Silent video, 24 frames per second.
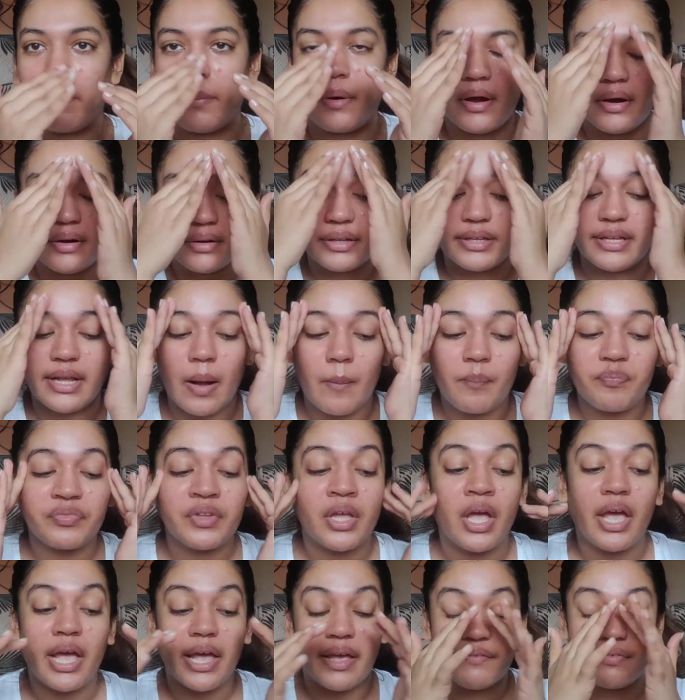but
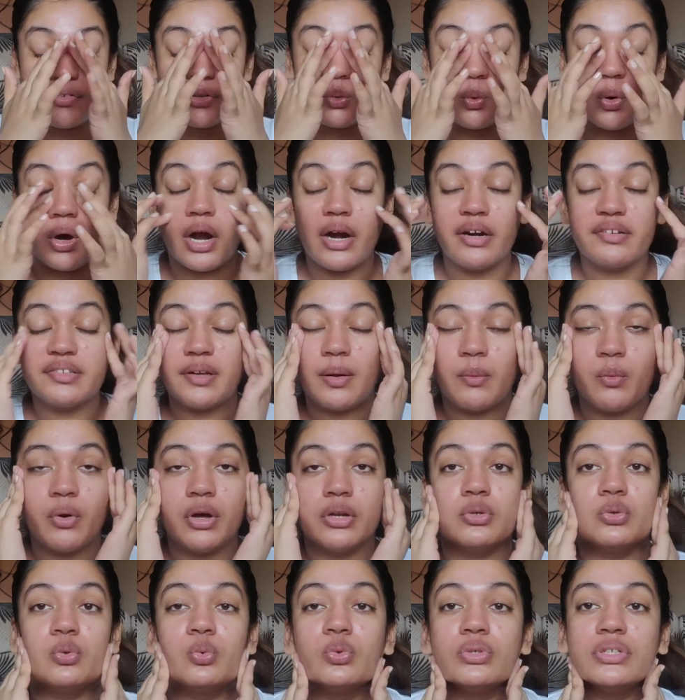yeah if you are
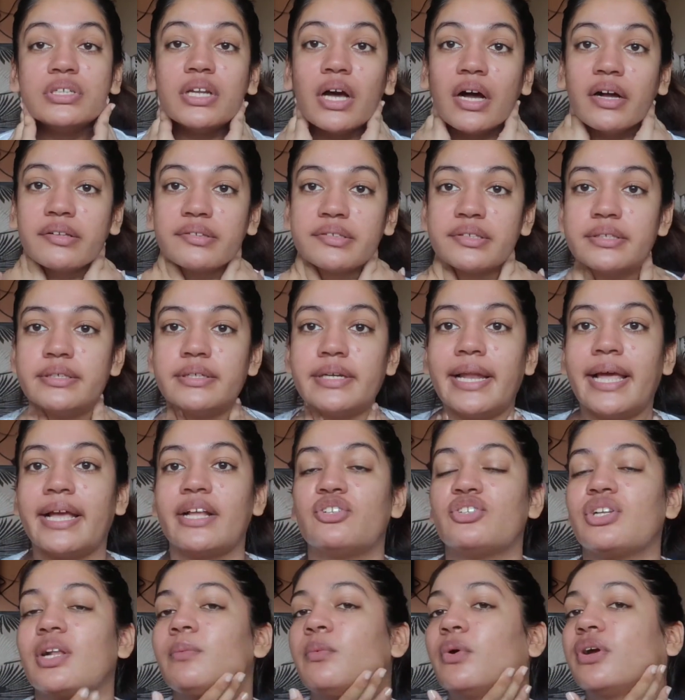someone who doesn't
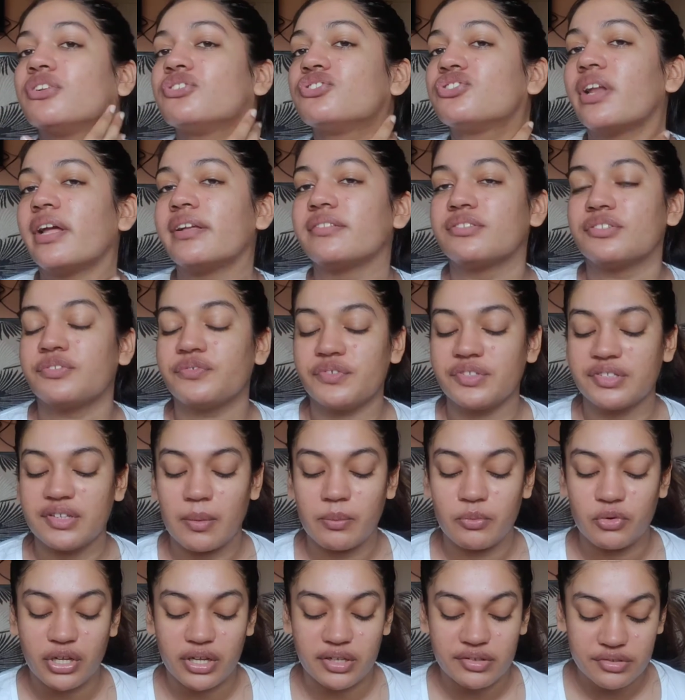like gel moisturizers for
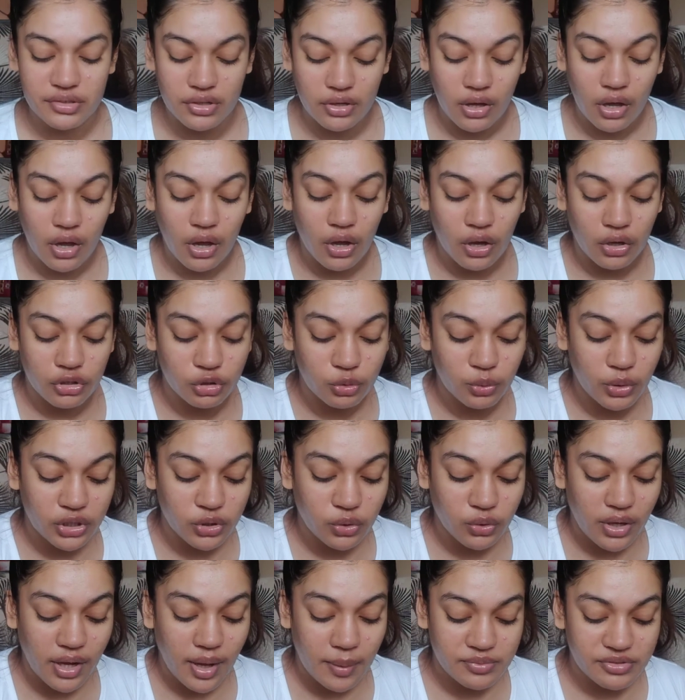some reason you are
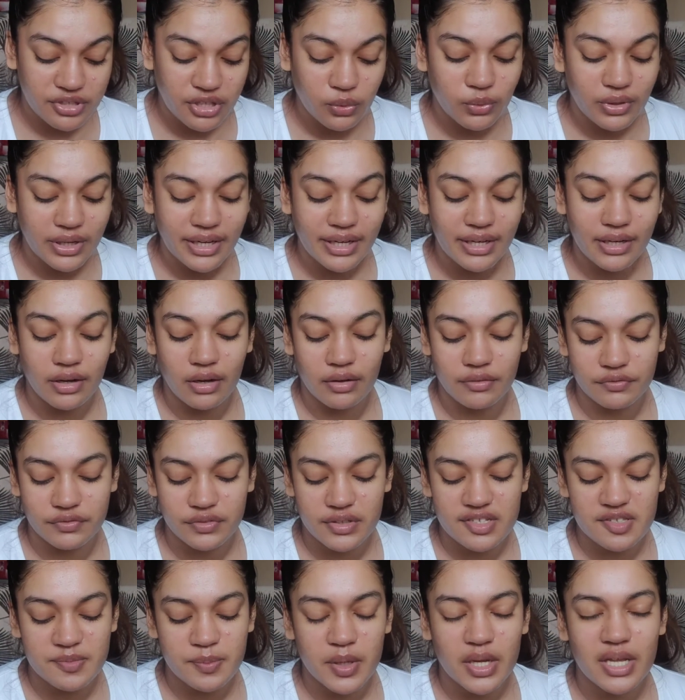going to absolutely love
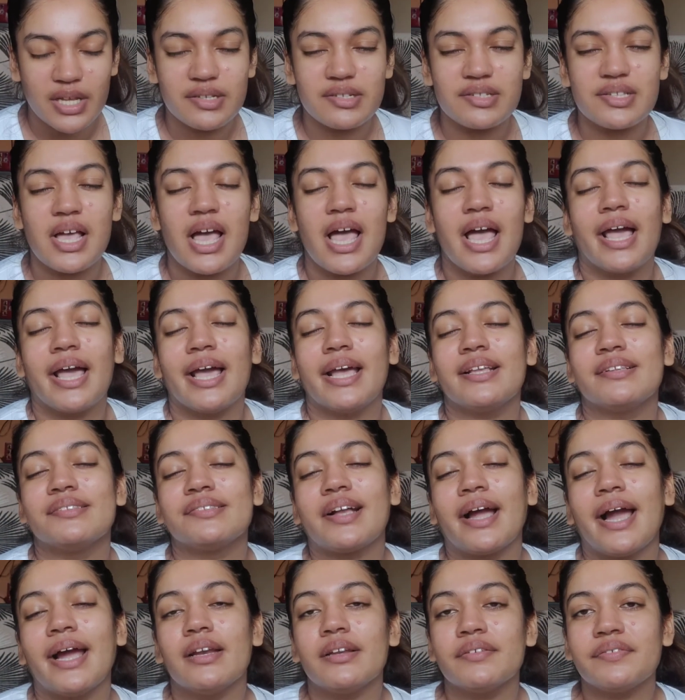this because
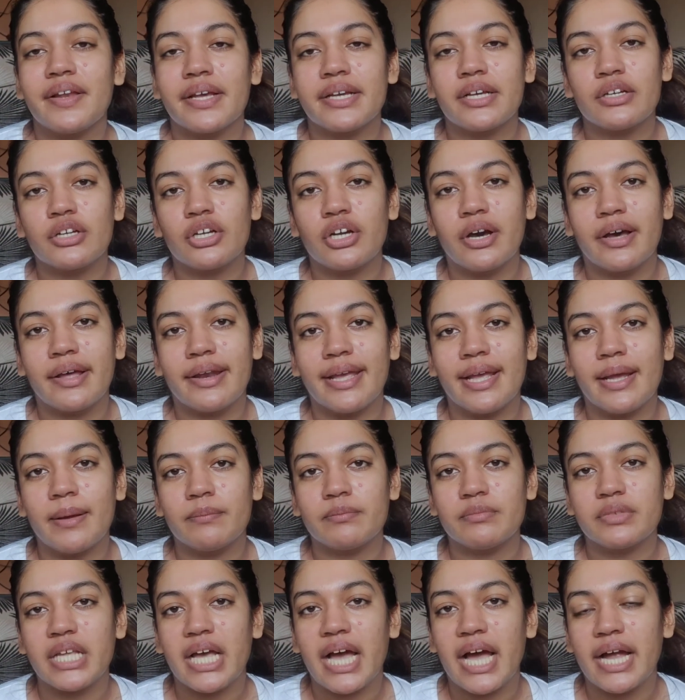it's kind of like a
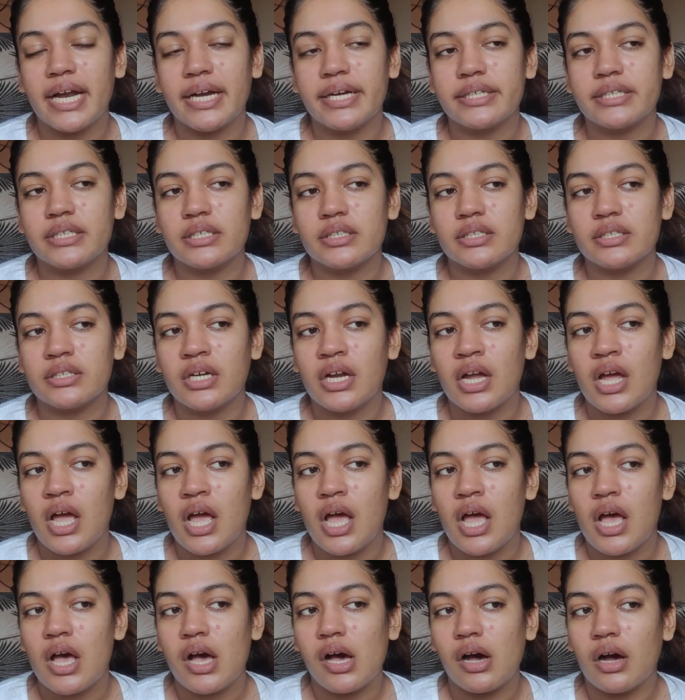cream that
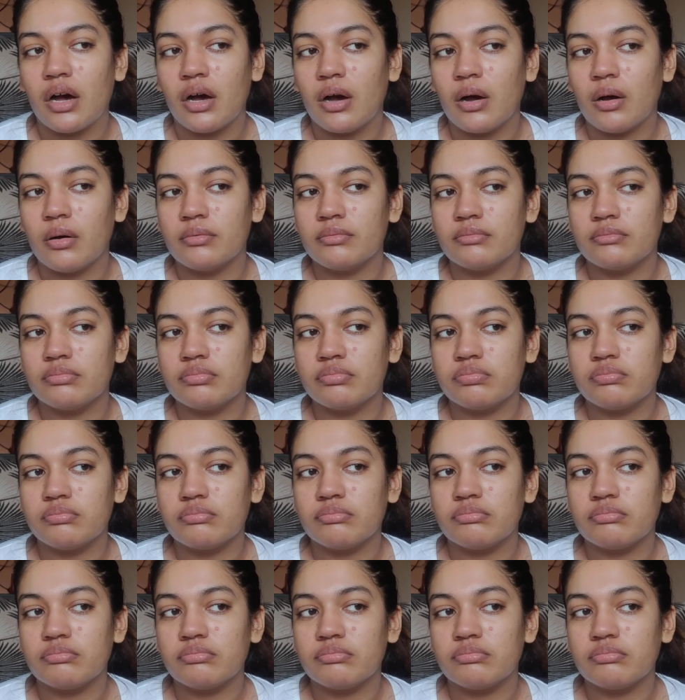um,